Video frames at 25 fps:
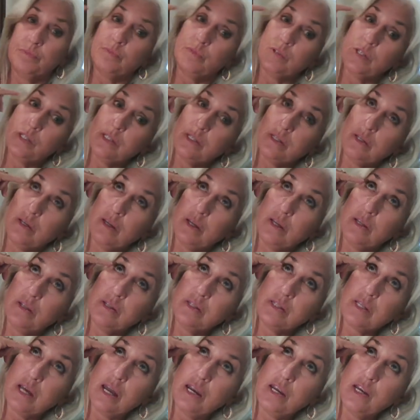just in the
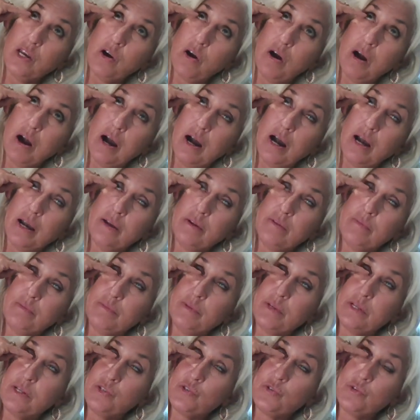side of your eye,
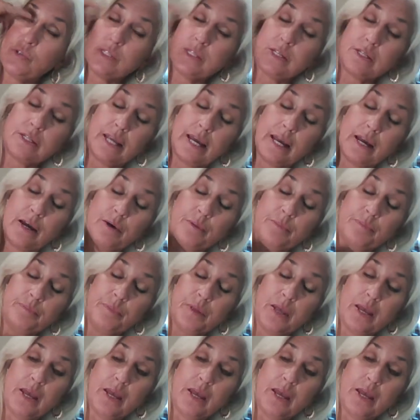let it drizzle down,